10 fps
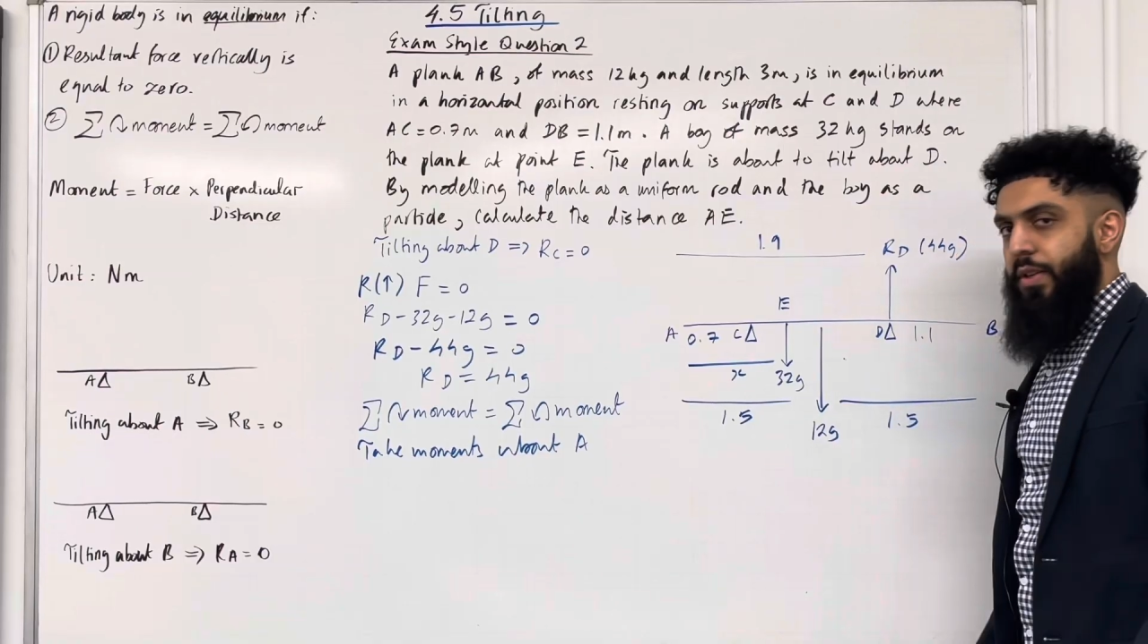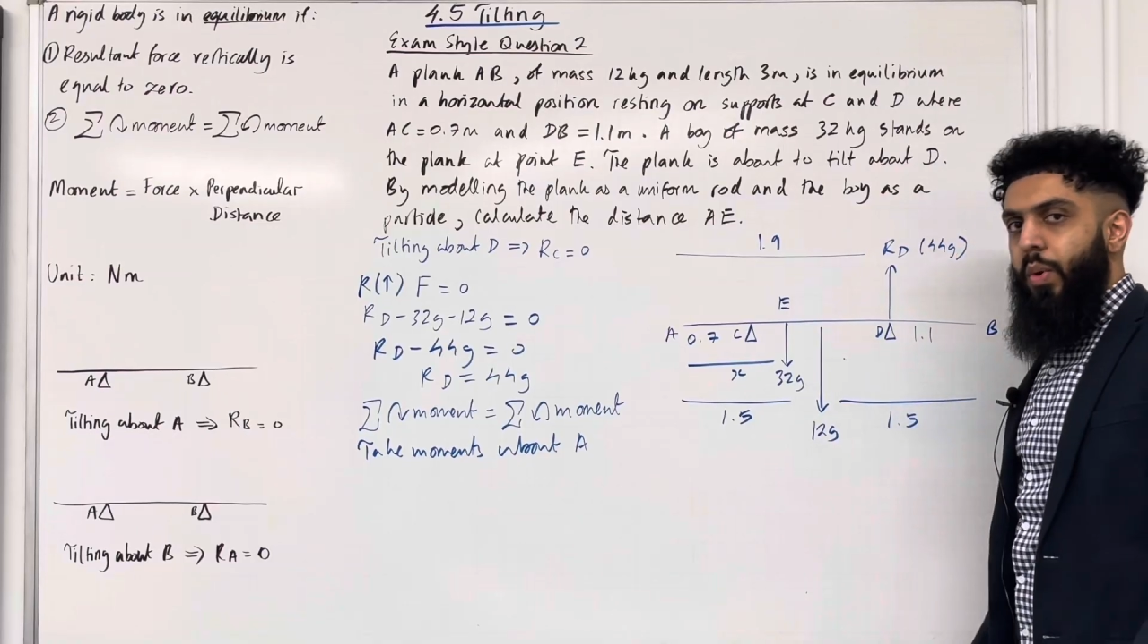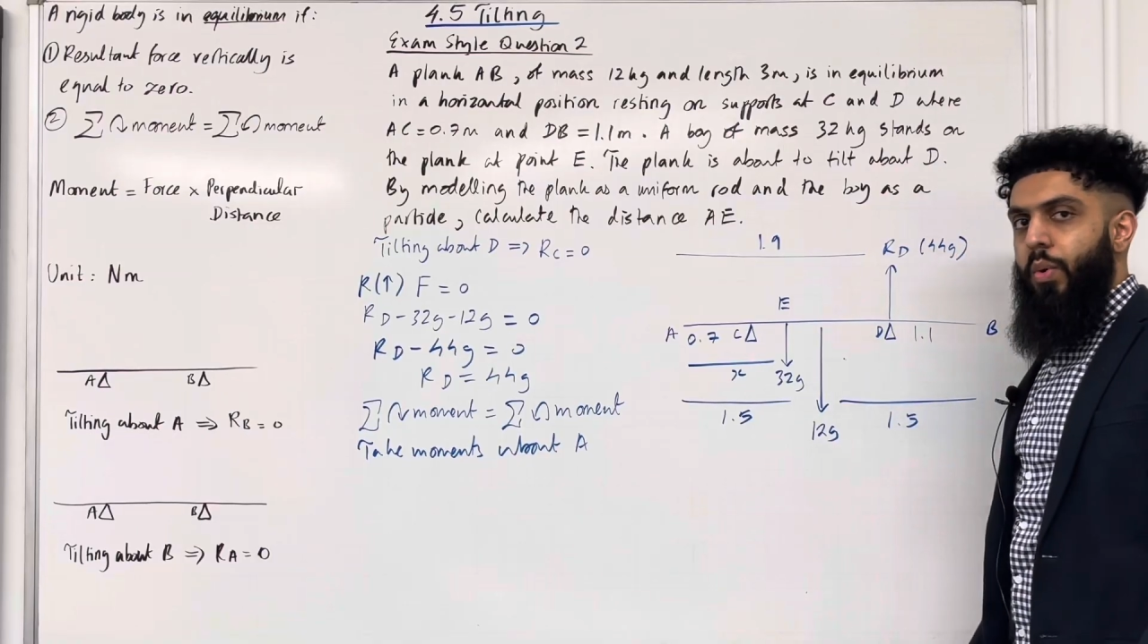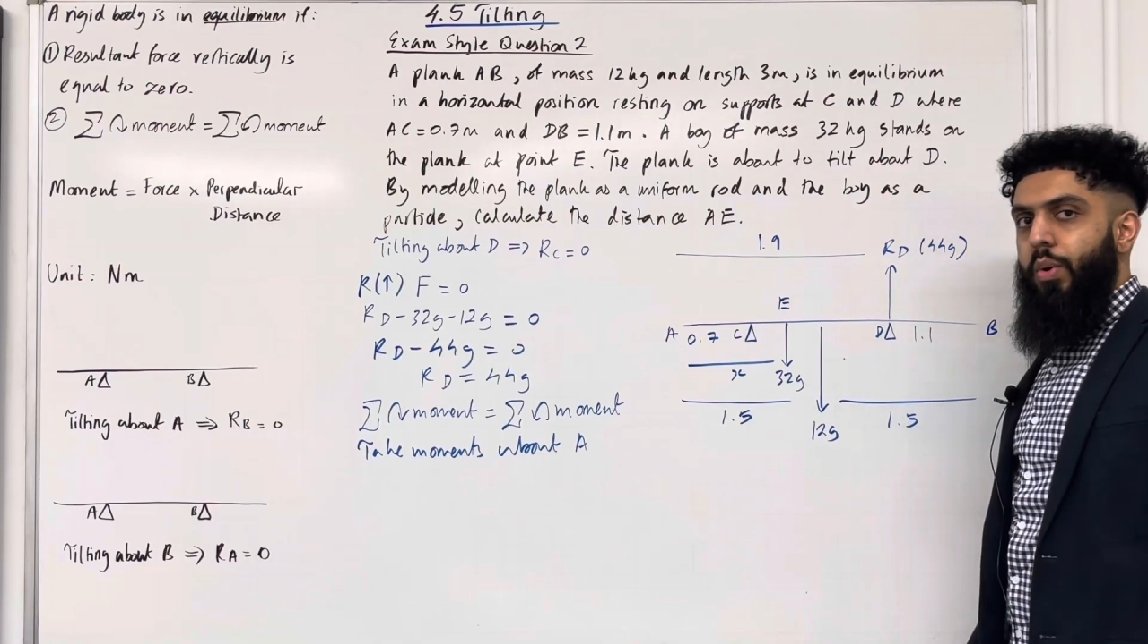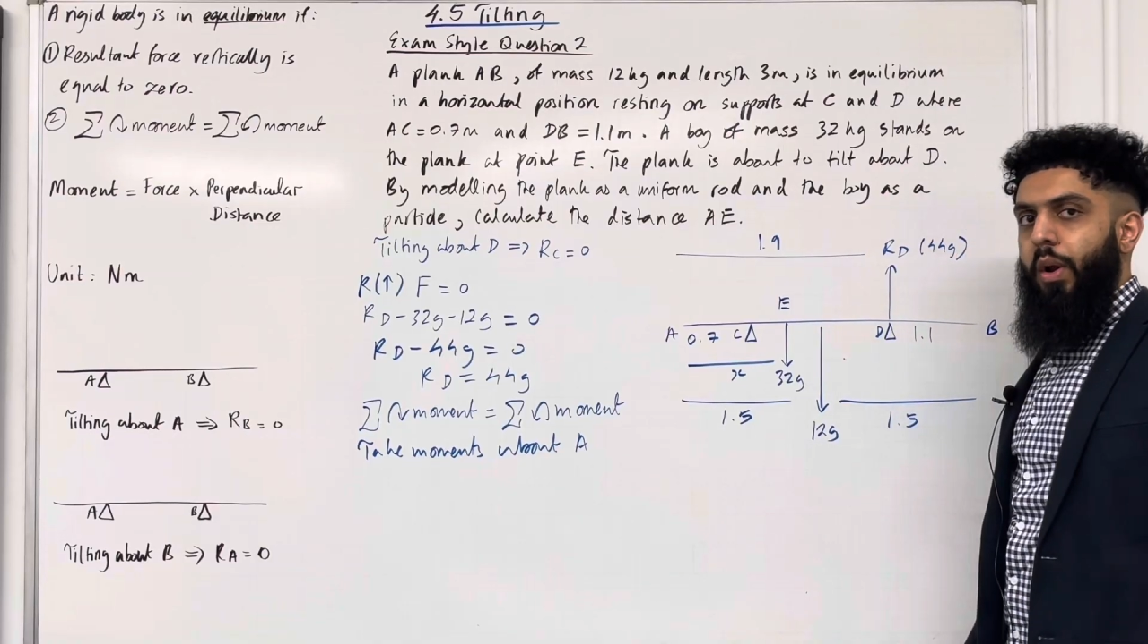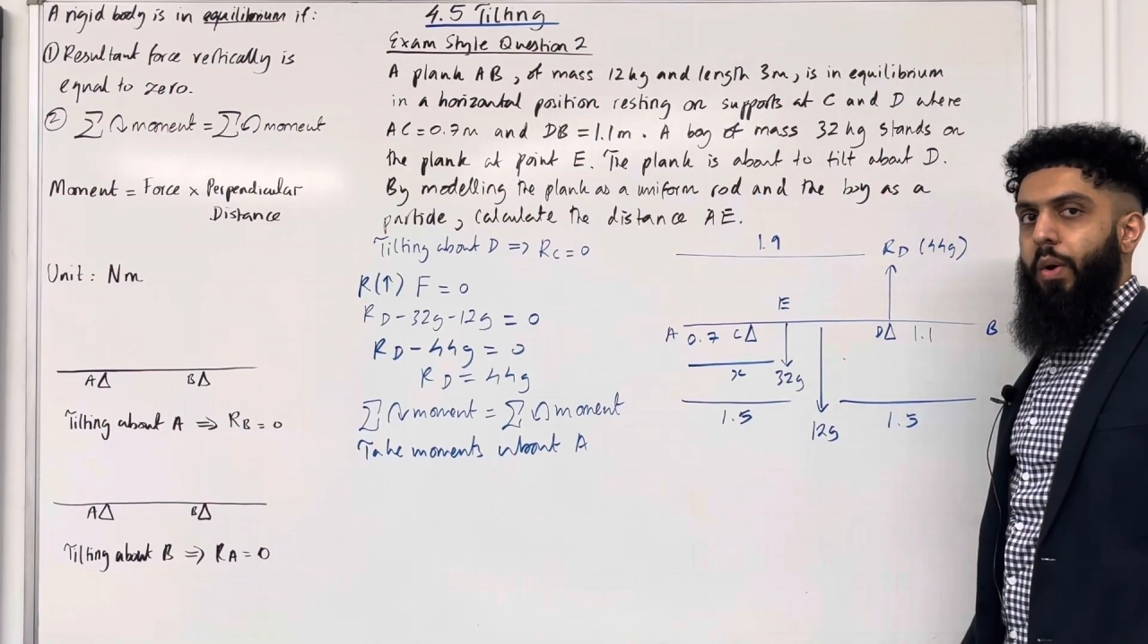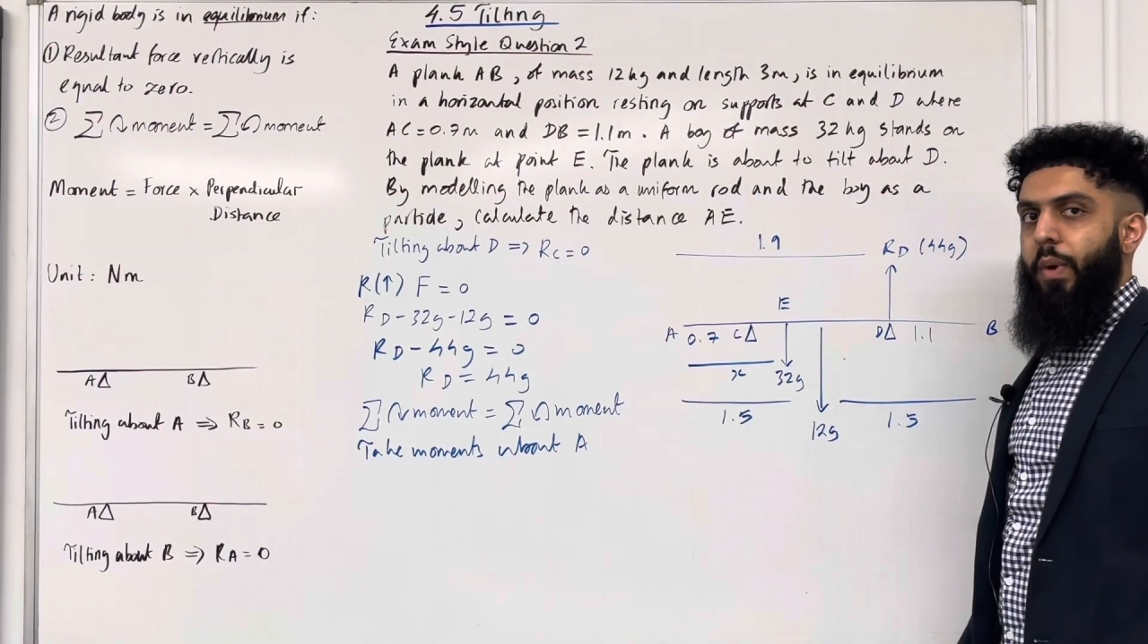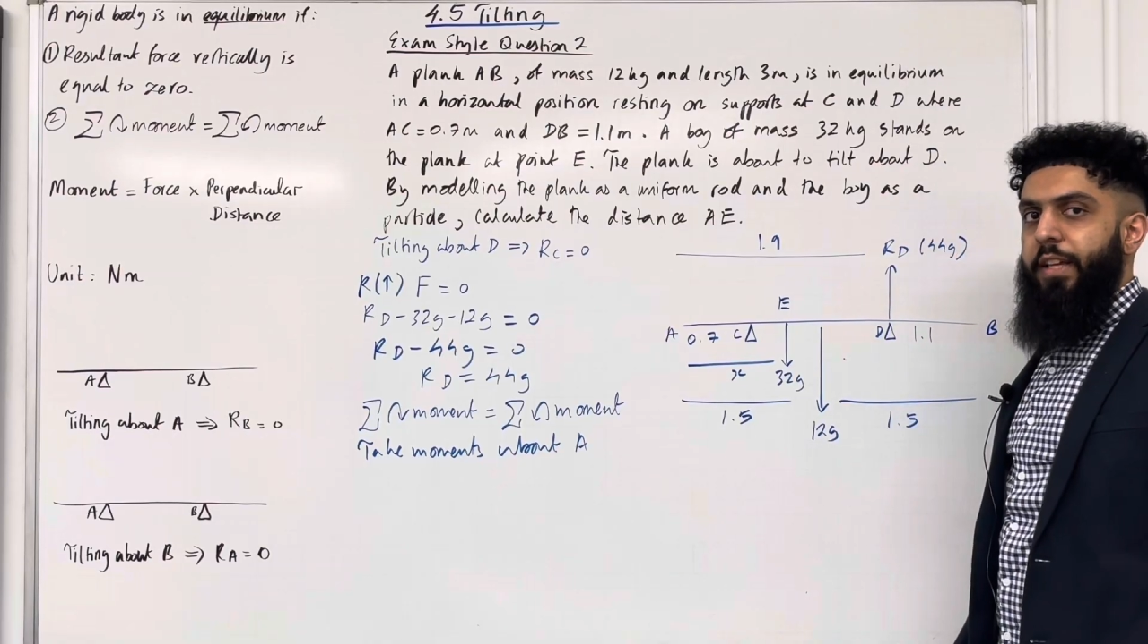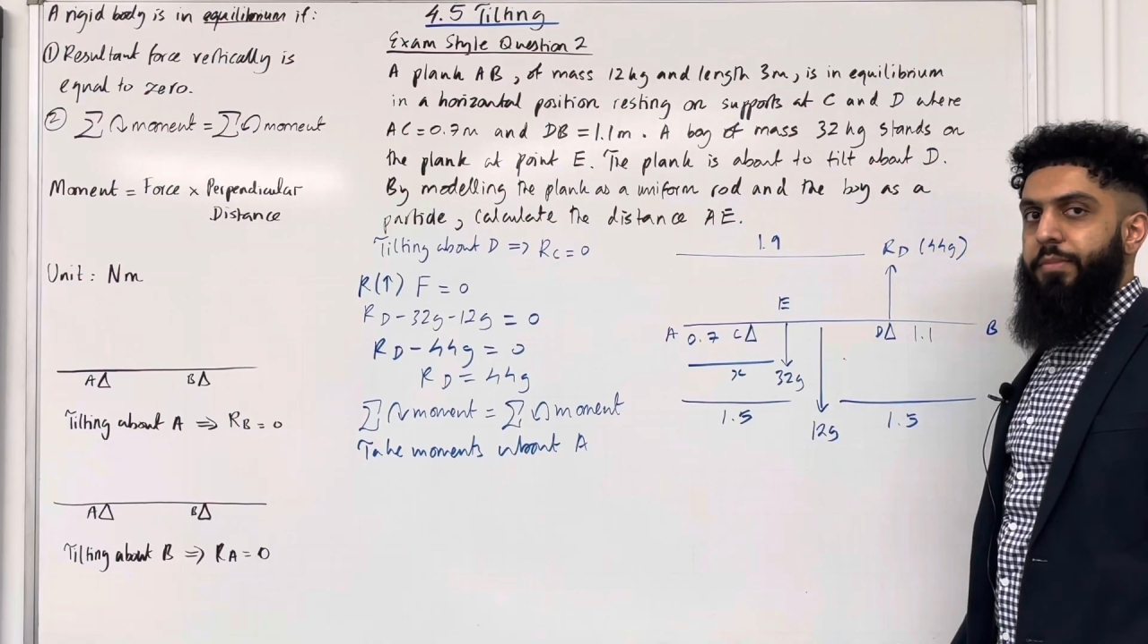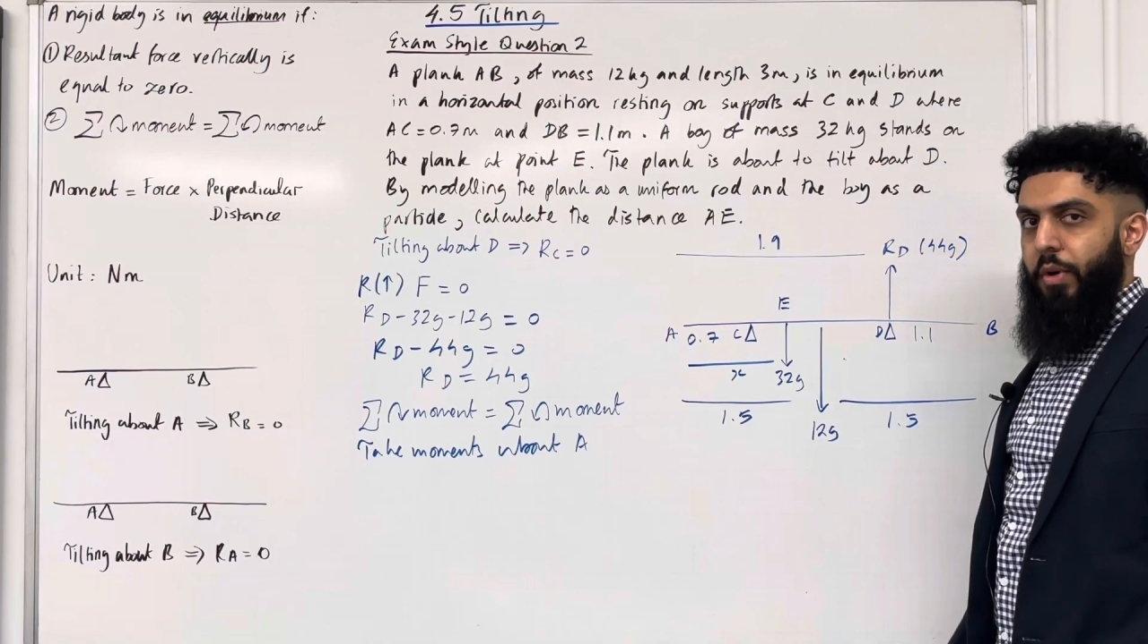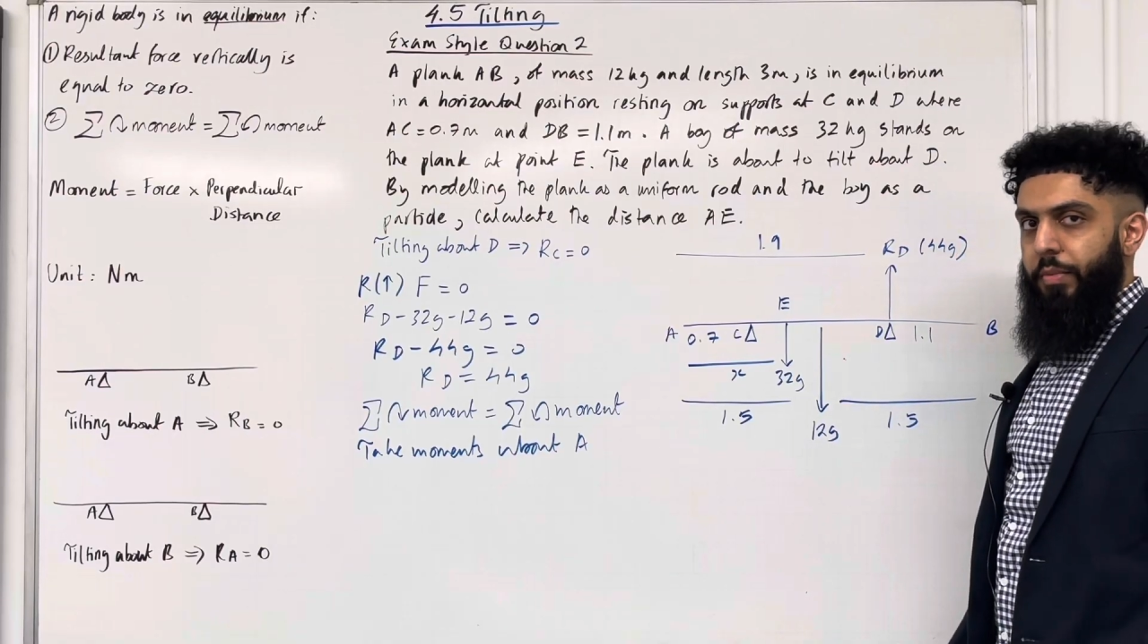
total clockwise